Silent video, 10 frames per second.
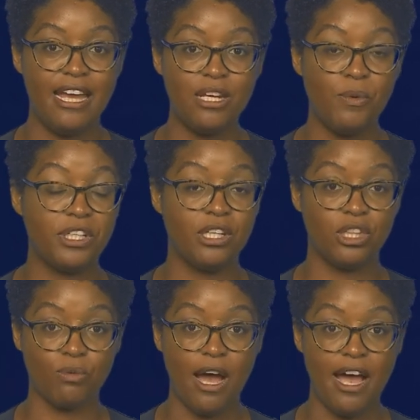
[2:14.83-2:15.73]
anyone can
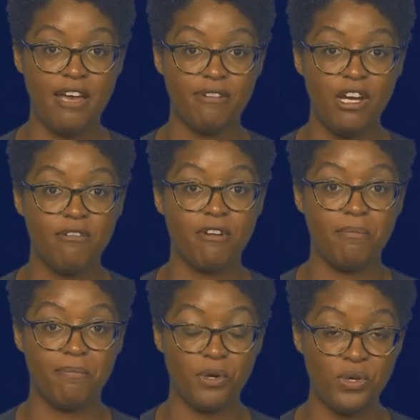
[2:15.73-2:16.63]
thrive
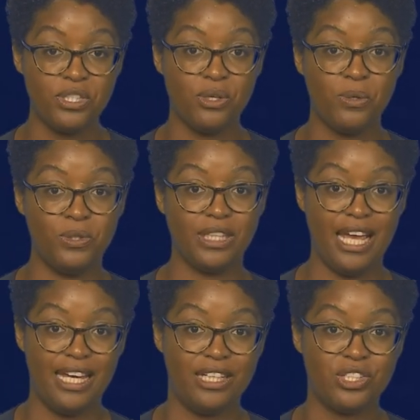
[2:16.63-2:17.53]
from birth to old
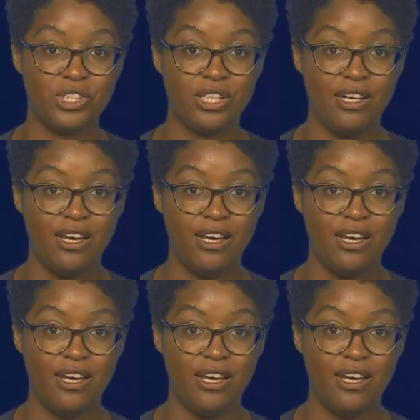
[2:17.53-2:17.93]
age.